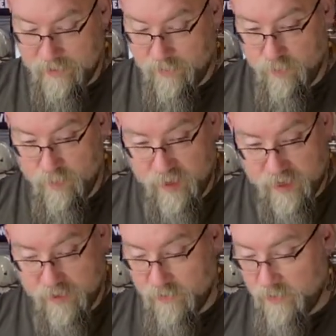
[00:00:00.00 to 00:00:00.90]
the
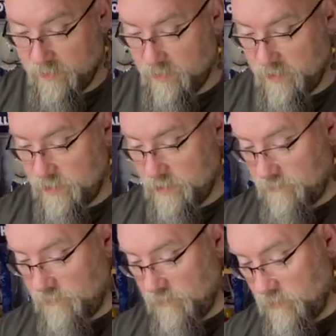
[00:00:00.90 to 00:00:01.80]
bigger grip is
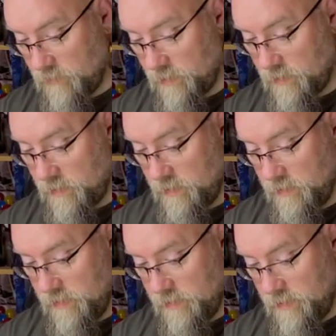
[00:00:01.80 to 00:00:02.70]
for
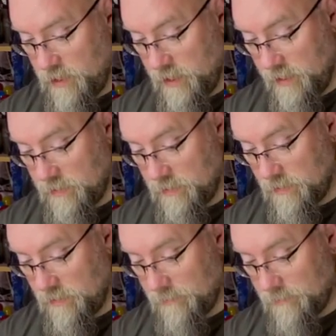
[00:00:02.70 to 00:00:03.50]
the chainsaw.